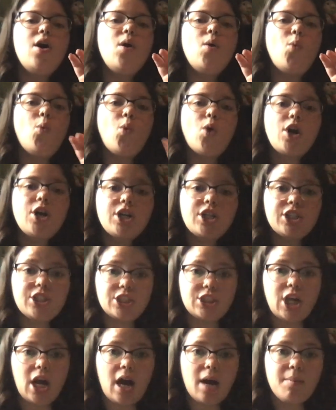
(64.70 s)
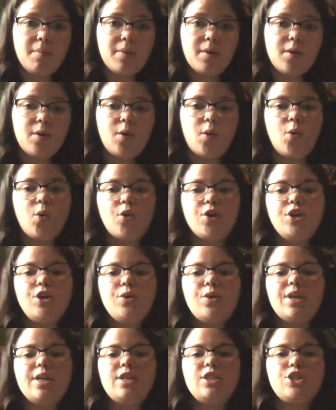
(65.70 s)
workshop, or you
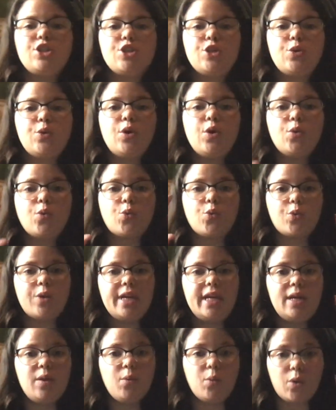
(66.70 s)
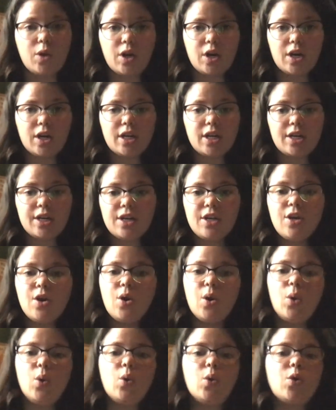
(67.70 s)
can do rework,
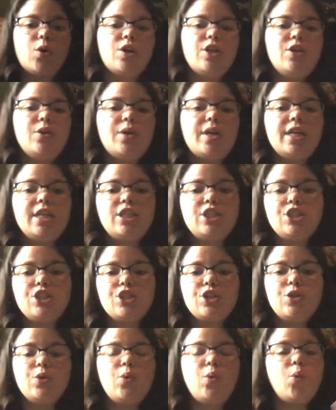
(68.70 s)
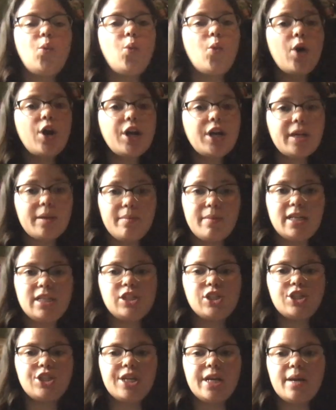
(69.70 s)
or you can do
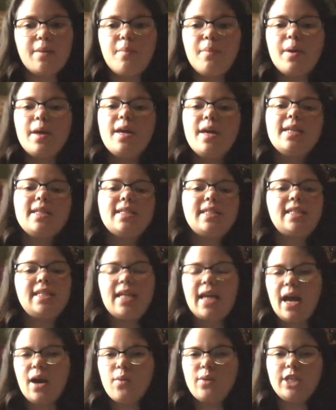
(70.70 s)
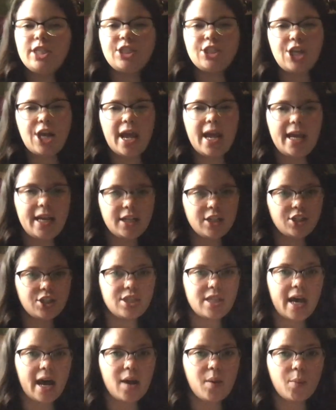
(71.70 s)
workmanship. See how we
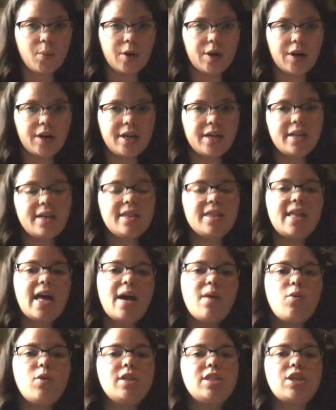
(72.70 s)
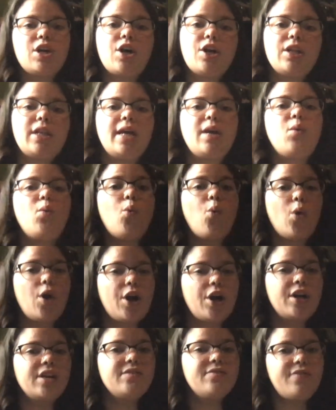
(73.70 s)
changed that word? That was our
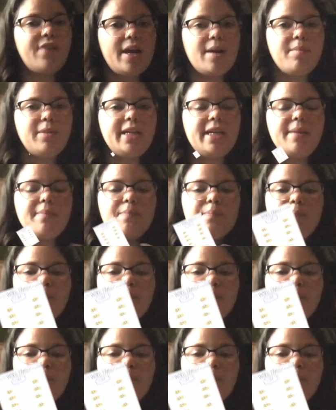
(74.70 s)
word family.